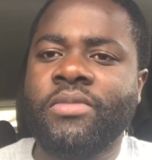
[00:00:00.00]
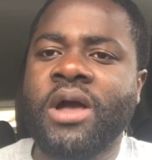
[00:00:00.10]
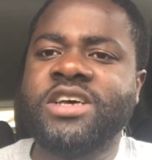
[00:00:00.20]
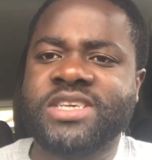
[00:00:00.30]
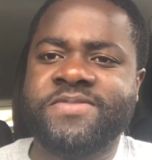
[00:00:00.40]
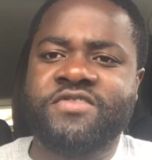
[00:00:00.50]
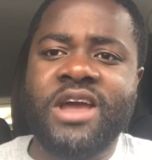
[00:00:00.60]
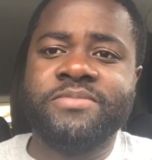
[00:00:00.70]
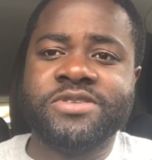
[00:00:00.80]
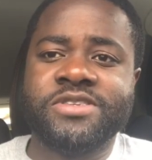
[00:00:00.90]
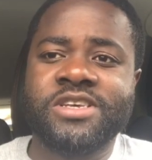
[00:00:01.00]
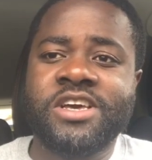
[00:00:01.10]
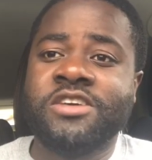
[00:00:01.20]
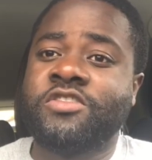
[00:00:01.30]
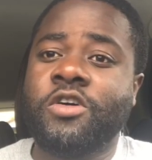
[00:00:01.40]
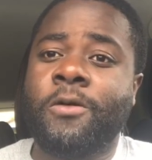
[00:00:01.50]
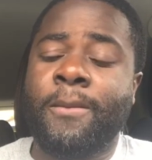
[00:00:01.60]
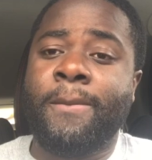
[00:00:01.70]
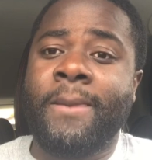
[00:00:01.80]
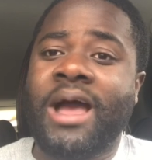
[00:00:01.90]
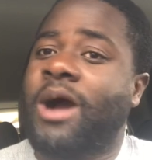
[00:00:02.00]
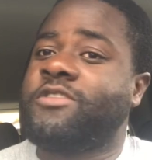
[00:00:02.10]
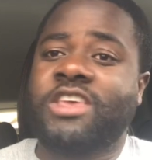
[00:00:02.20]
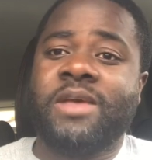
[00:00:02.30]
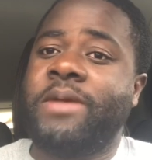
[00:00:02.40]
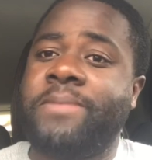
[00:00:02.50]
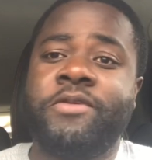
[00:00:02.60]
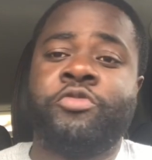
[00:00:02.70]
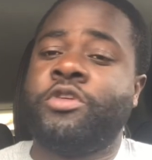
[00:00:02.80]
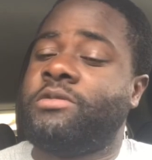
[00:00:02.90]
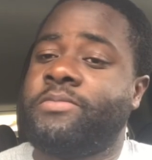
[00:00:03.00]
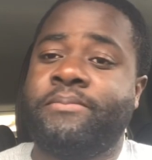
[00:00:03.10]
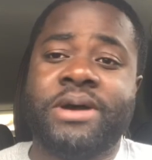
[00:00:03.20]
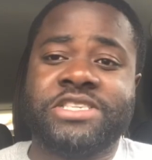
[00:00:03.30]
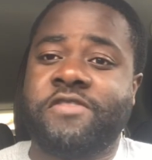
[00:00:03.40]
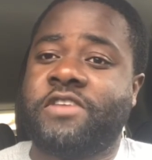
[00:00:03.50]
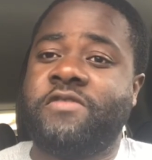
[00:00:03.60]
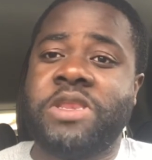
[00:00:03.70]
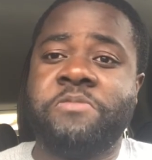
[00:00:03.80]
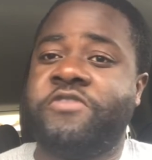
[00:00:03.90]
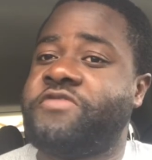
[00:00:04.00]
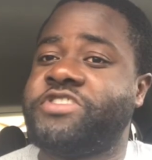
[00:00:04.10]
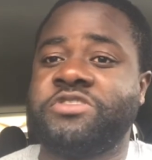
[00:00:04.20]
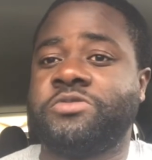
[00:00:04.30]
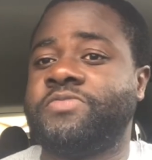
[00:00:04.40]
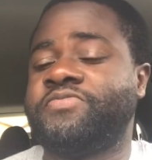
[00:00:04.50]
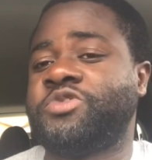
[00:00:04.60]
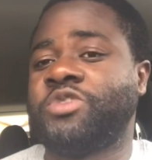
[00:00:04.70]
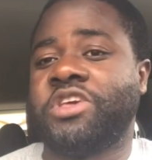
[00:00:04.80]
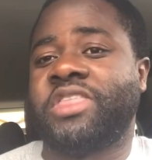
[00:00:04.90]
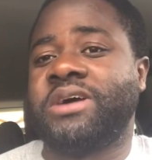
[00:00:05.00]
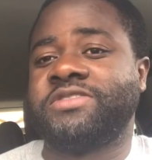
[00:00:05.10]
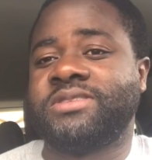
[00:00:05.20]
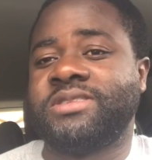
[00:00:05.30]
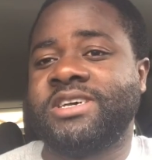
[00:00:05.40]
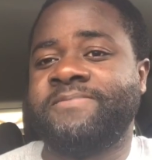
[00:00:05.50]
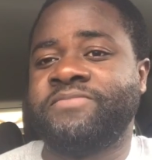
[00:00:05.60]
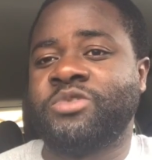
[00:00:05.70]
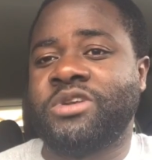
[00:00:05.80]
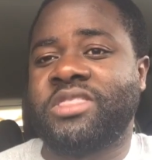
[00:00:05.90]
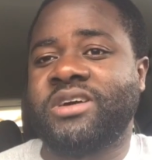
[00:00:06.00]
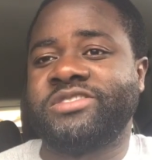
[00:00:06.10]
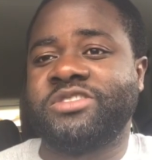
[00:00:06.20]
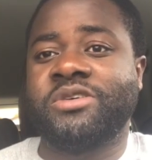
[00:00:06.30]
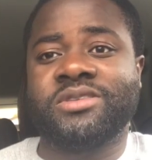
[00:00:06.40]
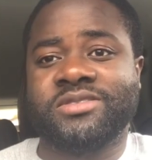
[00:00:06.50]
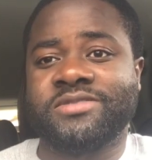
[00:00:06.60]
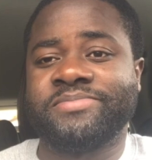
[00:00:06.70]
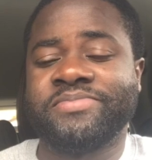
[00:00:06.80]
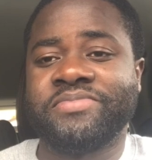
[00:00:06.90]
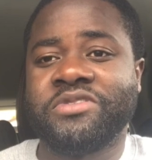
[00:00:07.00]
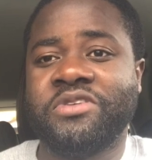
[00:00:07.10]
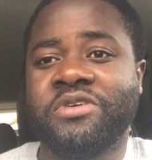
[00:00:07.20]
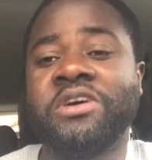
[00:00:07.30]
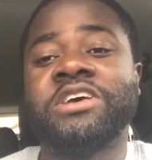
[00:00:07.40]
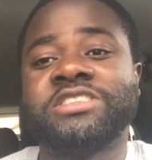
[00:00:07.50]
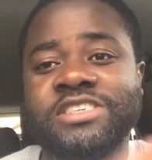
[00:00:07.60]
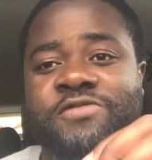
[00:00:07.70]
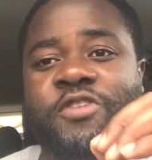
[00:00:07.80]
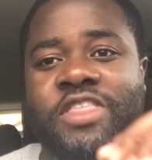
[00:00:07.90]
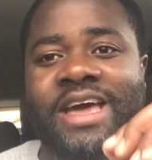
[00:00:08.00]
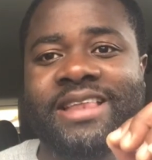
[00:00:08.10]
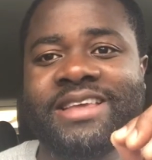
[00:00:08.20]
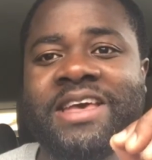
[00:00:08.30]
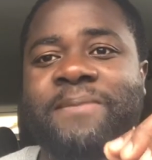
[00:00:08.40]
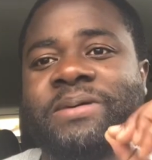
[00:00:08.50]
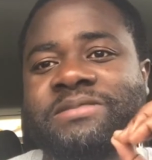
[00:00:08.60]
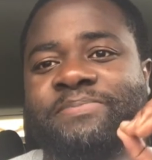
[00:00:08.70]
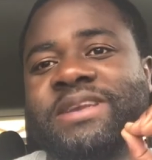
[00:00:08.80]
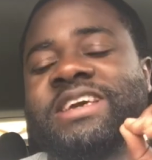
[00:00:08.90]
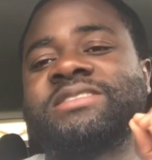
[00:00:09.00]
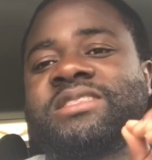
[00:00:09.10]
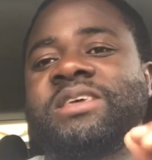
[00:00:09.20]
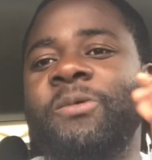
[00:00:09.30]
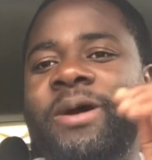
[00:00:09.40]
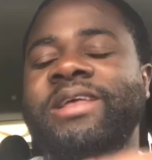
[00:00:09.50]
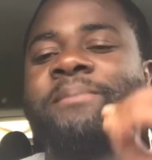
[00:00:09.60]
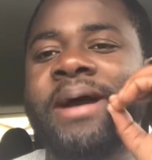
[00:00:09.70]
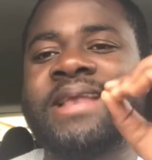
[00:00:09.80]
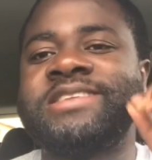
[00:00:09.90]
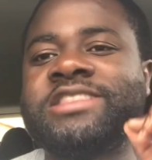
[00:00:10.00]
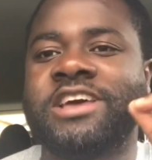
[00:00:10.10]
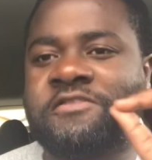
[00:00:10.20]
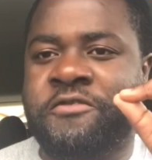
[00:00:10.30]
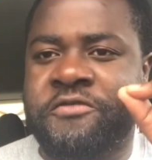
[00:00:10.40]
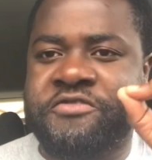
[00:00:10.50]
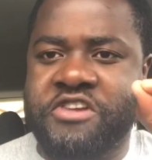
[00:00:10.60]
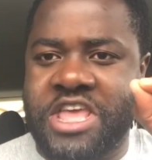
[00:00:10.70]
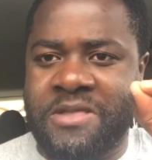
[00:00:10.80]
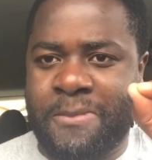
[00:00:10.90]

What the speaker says: subscribers. So I would say must have given him $15,000 to $20,000, just for that. But here's the thing: Wode did that for free,